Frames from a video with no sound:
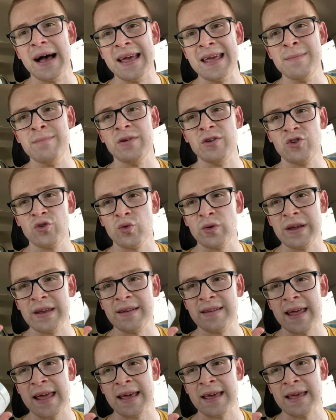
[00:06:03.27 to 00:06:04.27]
in
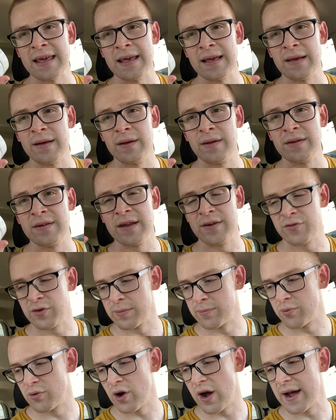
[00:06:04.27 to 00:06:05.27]
between taking
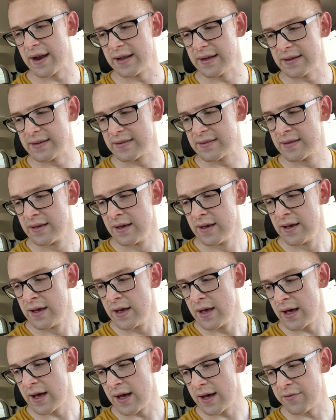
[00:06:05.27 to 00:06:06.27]
different products.
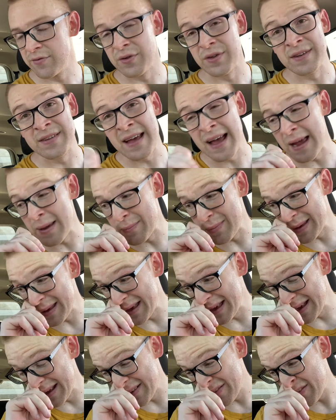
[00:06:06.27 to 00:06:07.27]
For the time
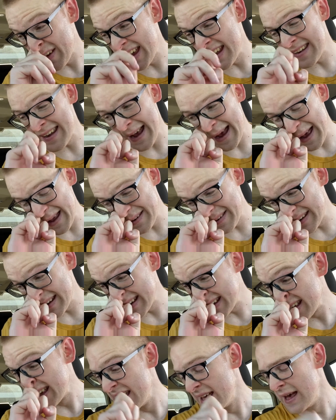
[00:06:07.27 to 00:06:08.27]
being, it's
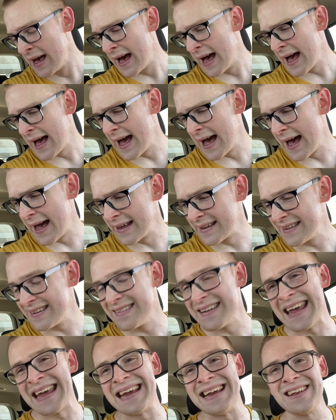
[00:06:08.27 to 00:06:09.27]
fantastic.
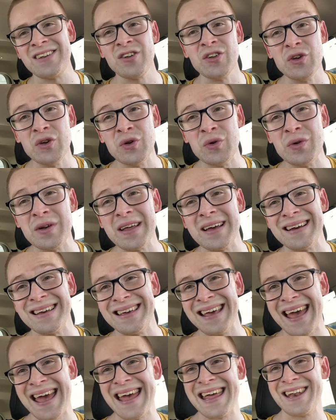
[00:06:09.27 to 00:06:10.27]
Stay tuned
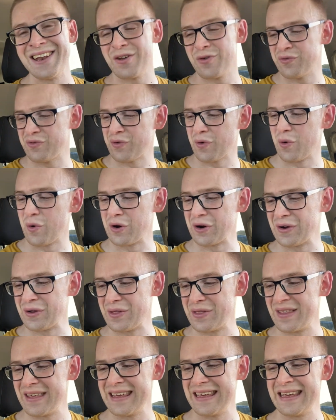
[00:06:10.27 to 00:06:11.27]
again for
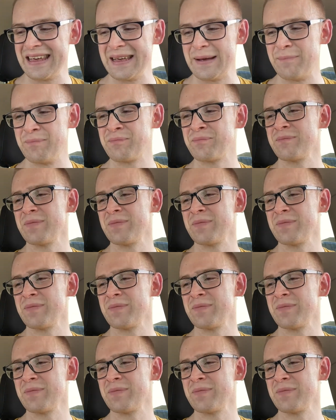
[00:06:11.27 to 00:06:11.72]
the